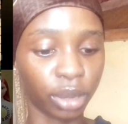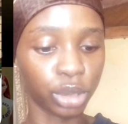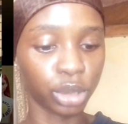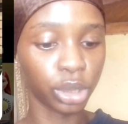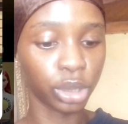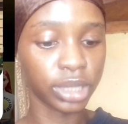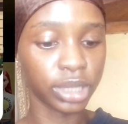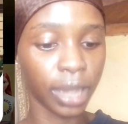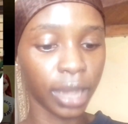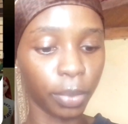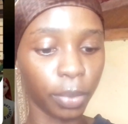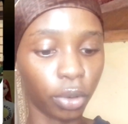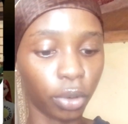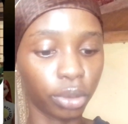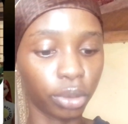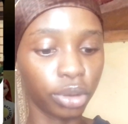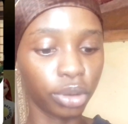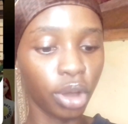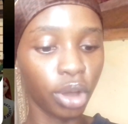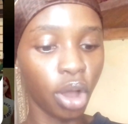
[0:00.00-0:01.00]
So you tap
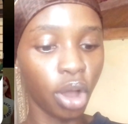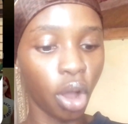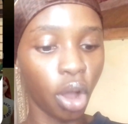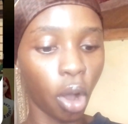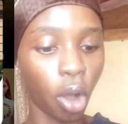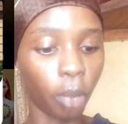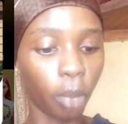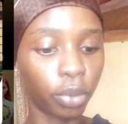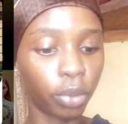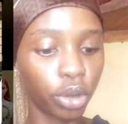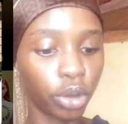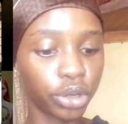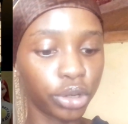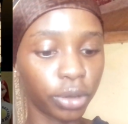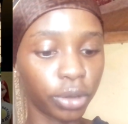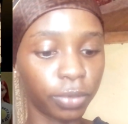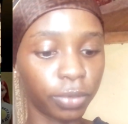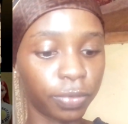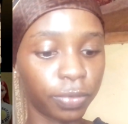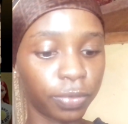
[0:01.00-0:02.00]
on upload
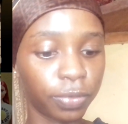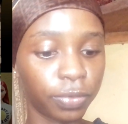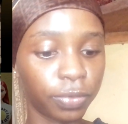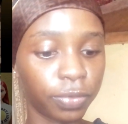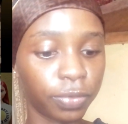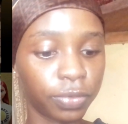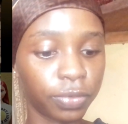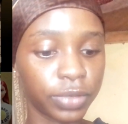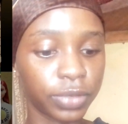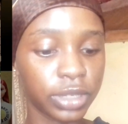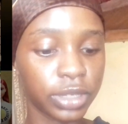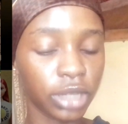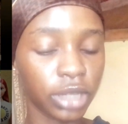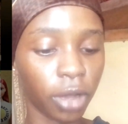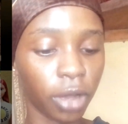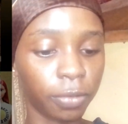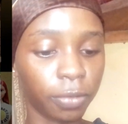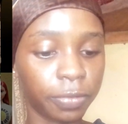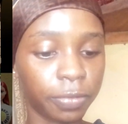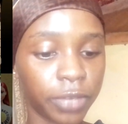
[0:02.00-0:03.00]
your
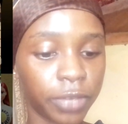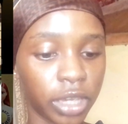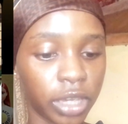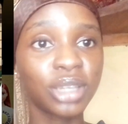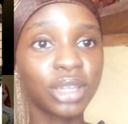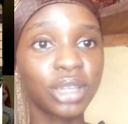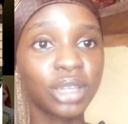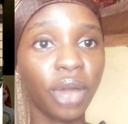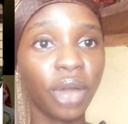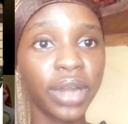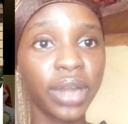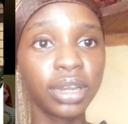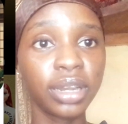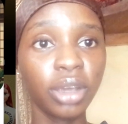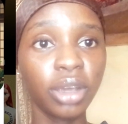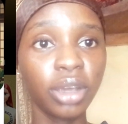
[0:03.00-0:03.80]
selfie. It's currently